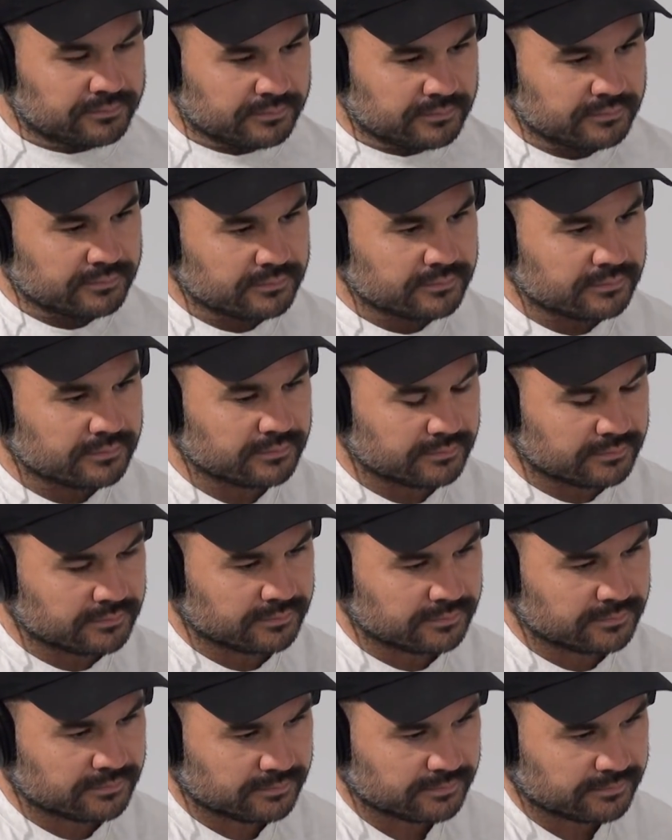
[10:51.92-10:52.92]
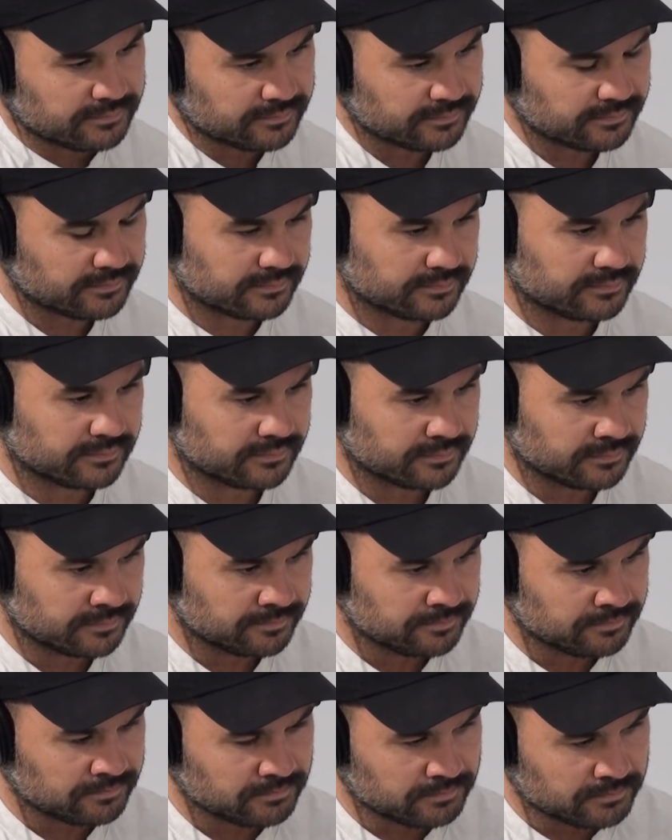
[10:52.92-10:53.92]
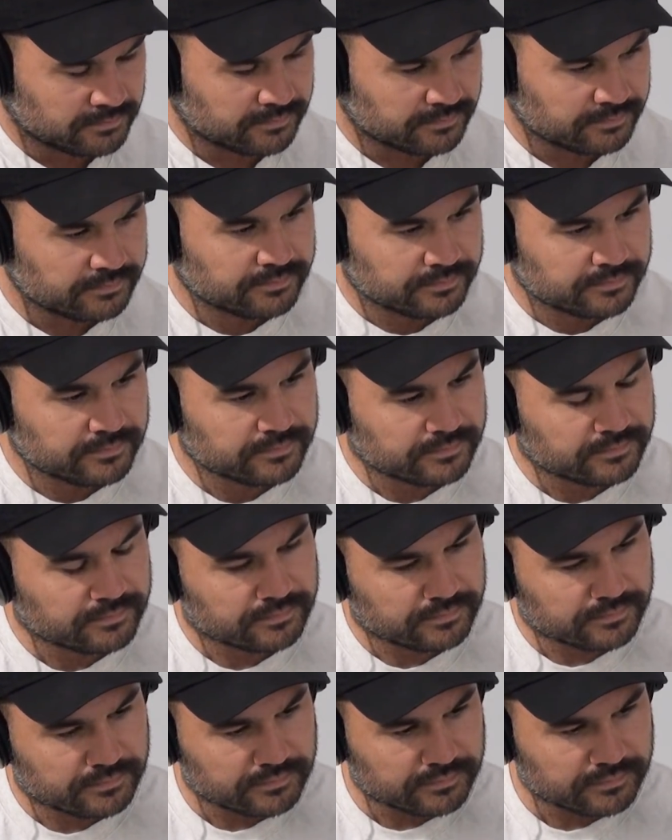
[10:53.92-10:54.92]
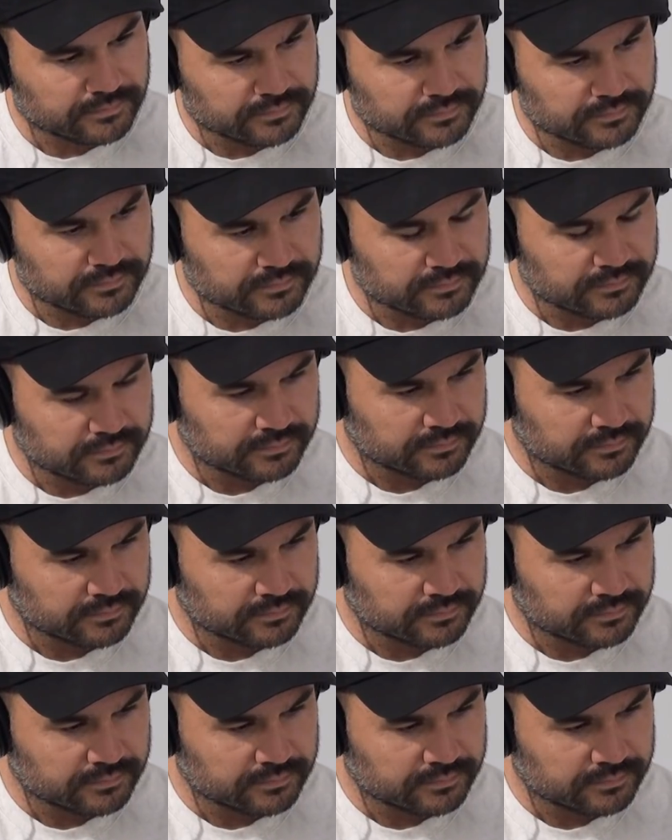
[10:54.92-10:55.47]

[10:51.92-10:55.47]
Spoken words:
[no speech]